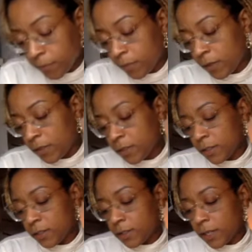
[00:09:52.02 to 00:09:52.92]
There's a
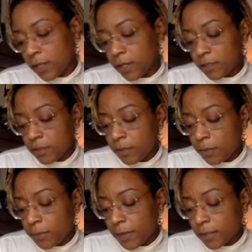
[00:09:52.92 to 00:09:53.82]
desire to
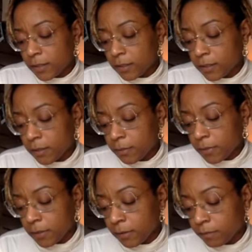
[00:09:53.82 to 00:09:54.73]
go back to something.